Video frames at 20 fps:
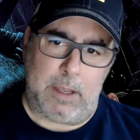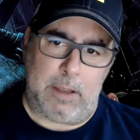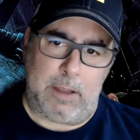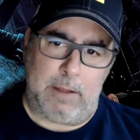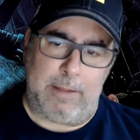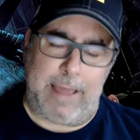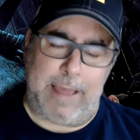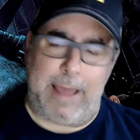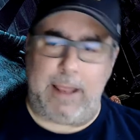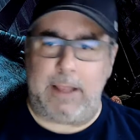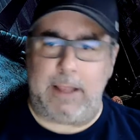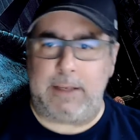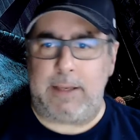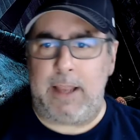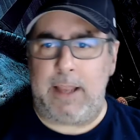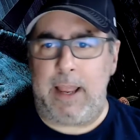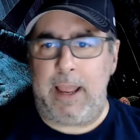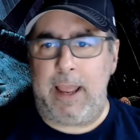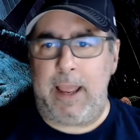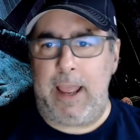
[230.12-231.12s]
That is,
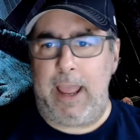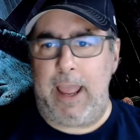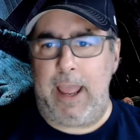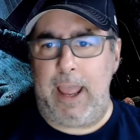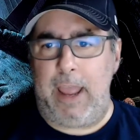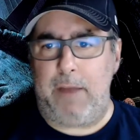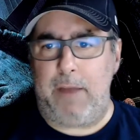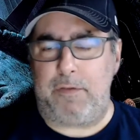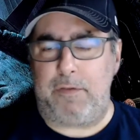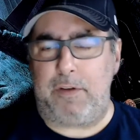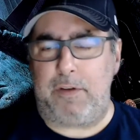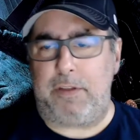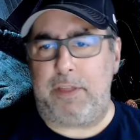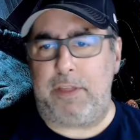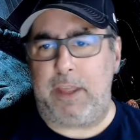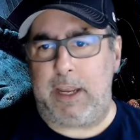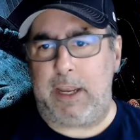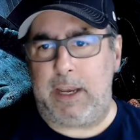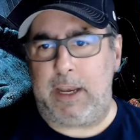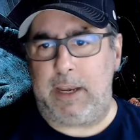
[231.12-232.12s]

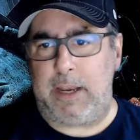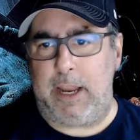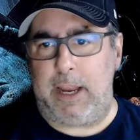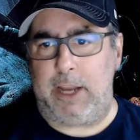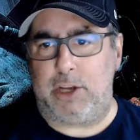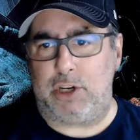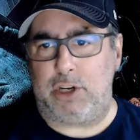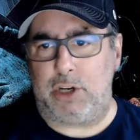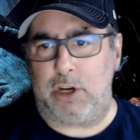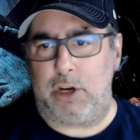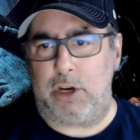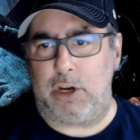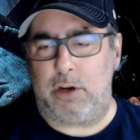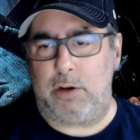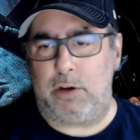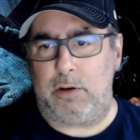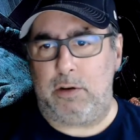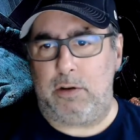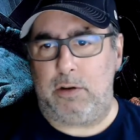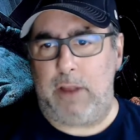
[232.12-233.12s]
everything in nature,
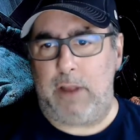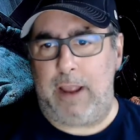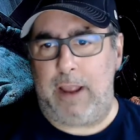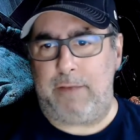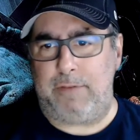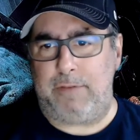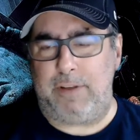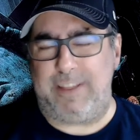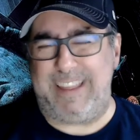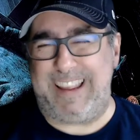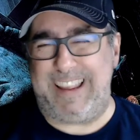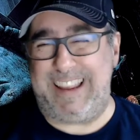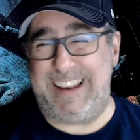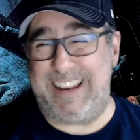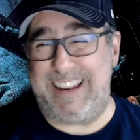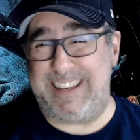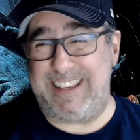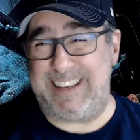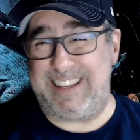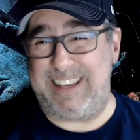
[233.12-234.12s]
everything in
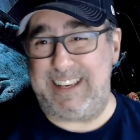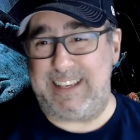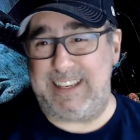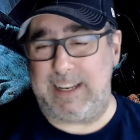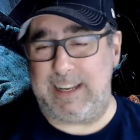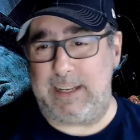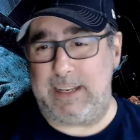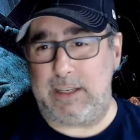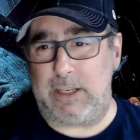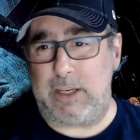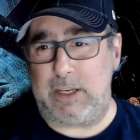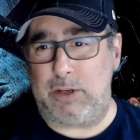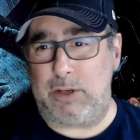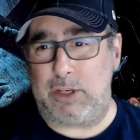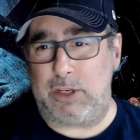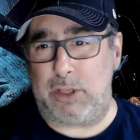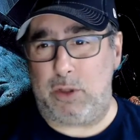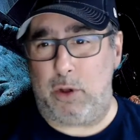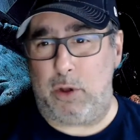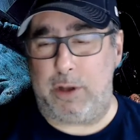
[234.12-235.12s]
existence
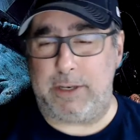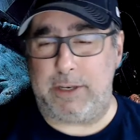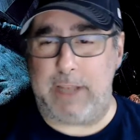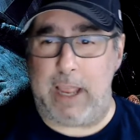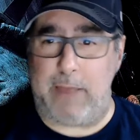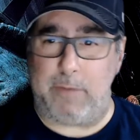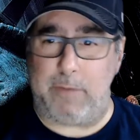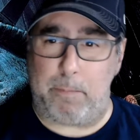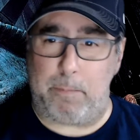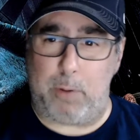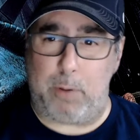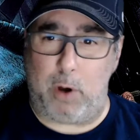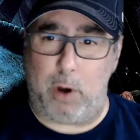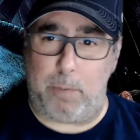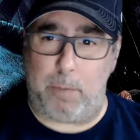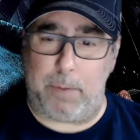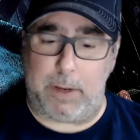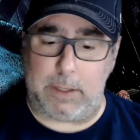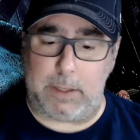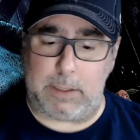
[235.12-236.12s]
is thought to have a
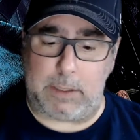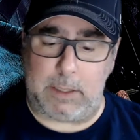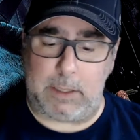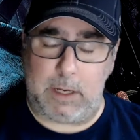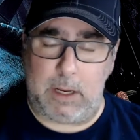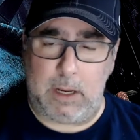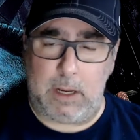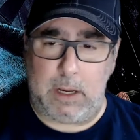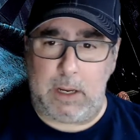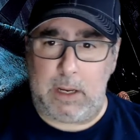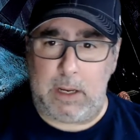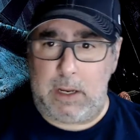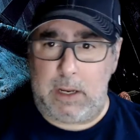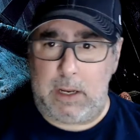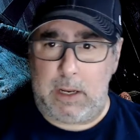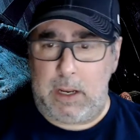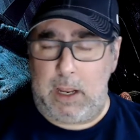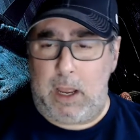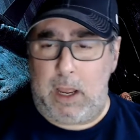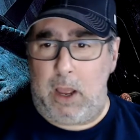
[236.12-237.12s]
purpose,
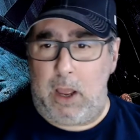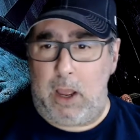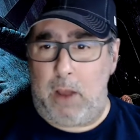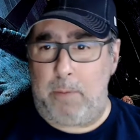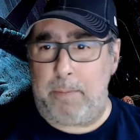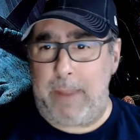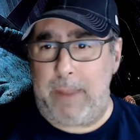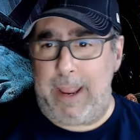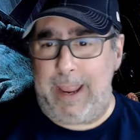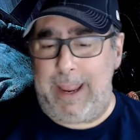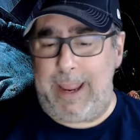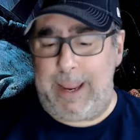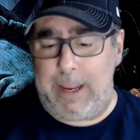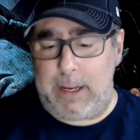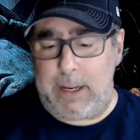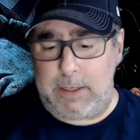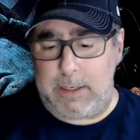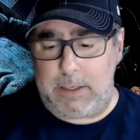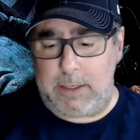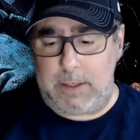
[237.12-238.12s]

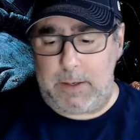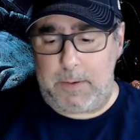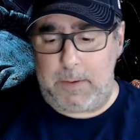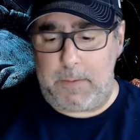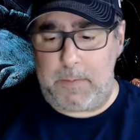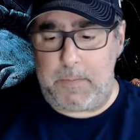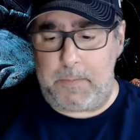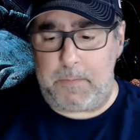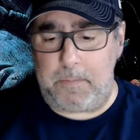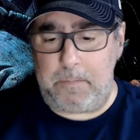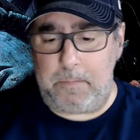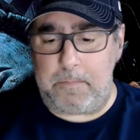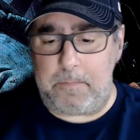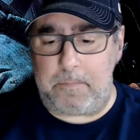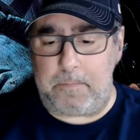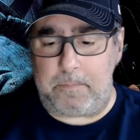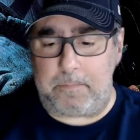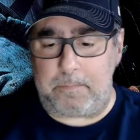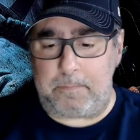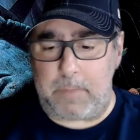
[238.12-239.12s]
and
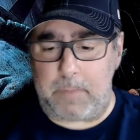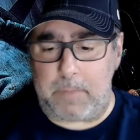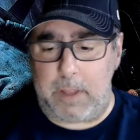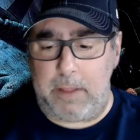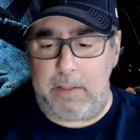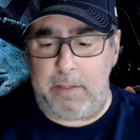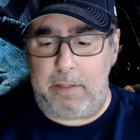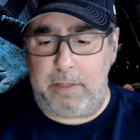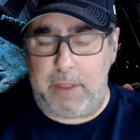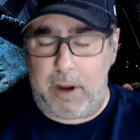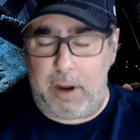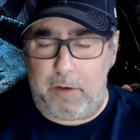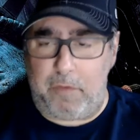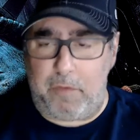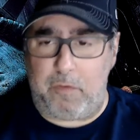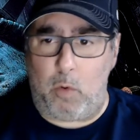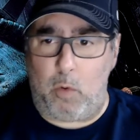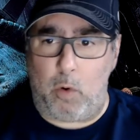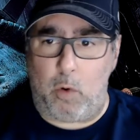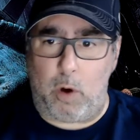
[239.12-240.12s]

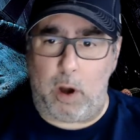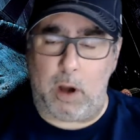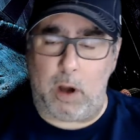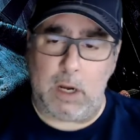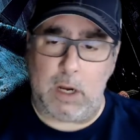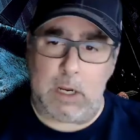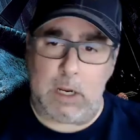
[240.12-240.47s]
therefore